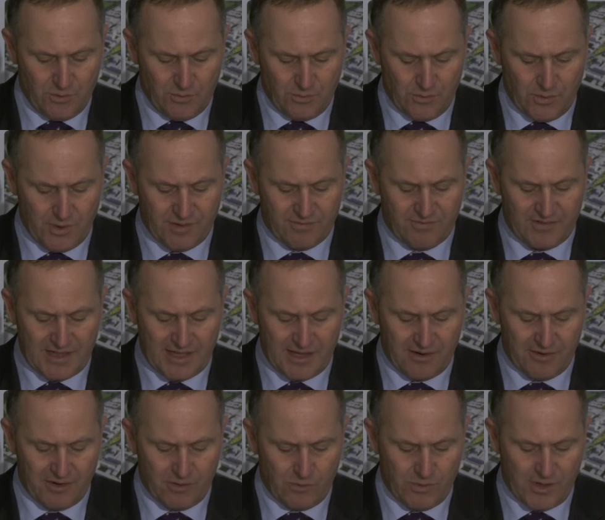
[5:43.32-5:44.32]
We're
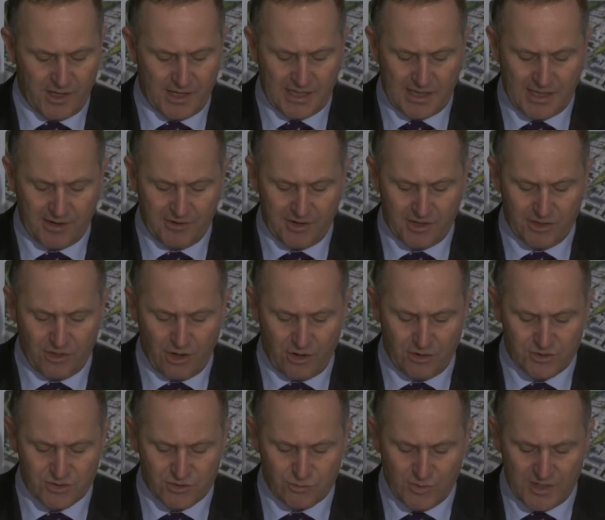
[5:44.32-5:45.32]
clearing
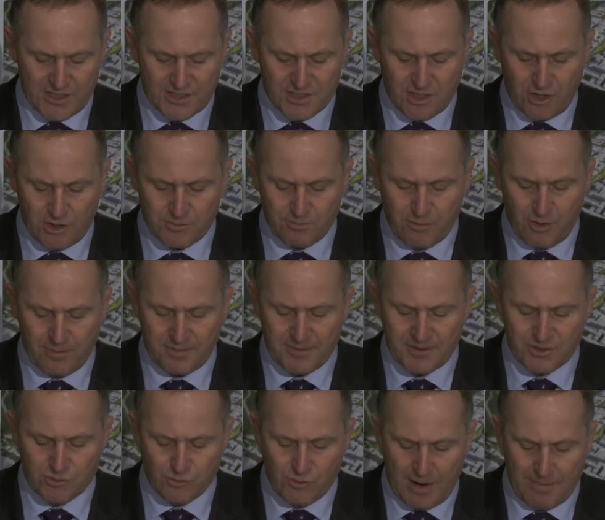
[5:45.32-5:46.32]
those red zone
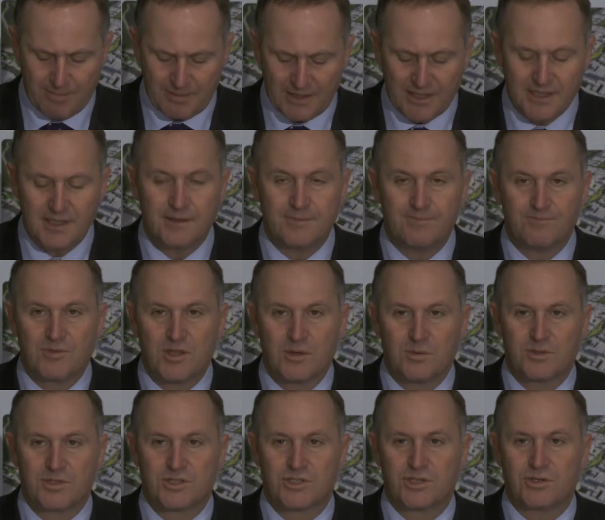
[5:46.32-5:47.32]
properties rapidly,
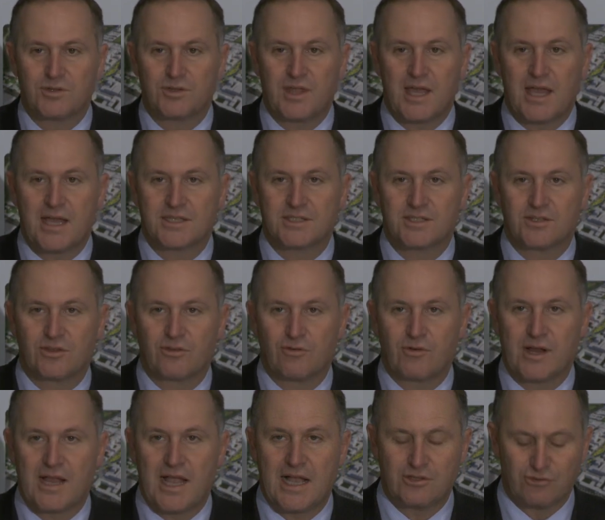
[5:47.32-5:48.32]
with
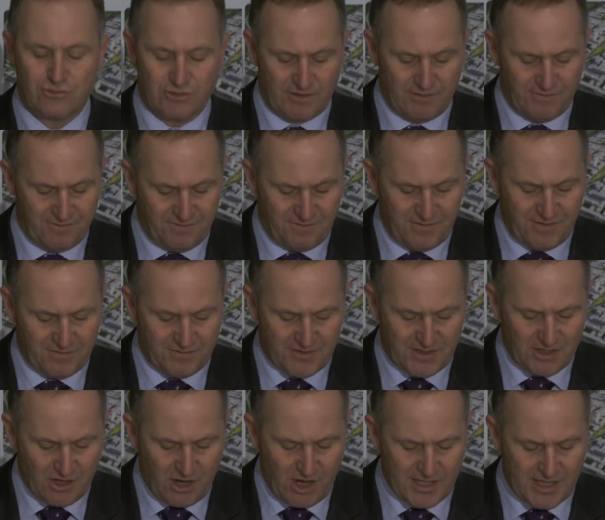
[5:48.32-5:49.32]

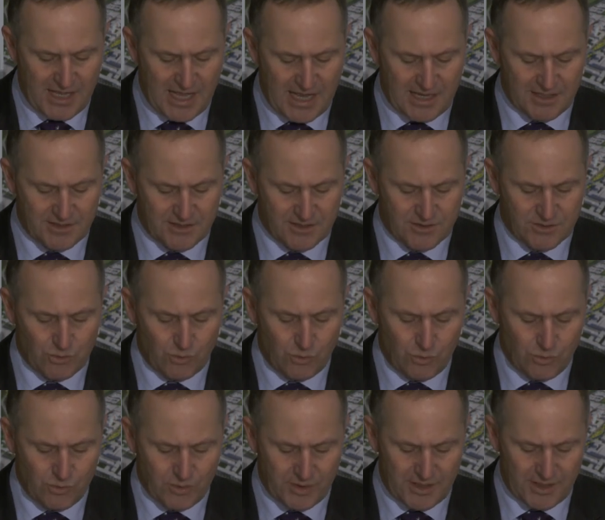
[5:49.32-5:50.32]
2,359 houses
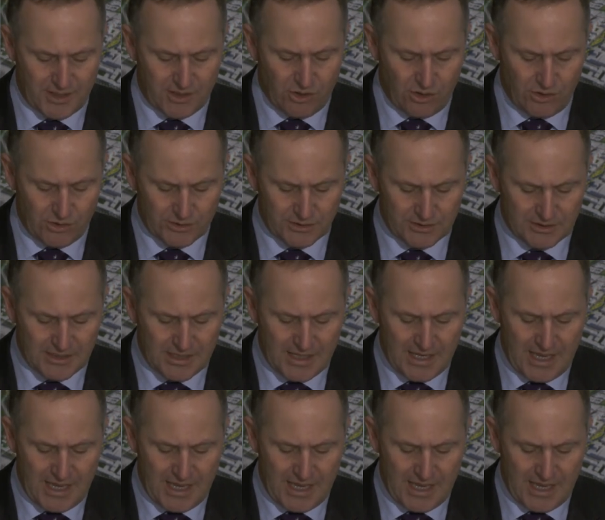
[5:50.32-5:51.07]
already gone,